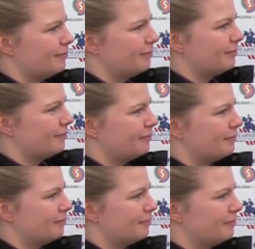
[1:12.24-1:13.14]

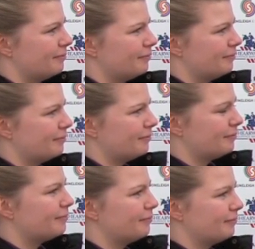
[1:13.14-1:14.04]

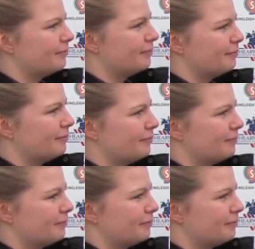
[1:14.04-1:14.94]

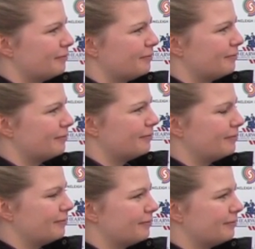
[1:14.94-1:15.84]

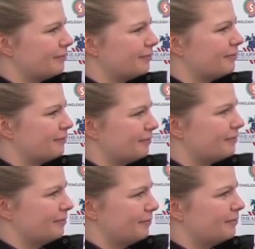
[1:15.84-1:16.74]

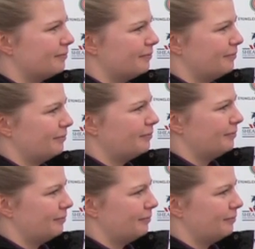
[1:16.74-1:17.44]
(silent)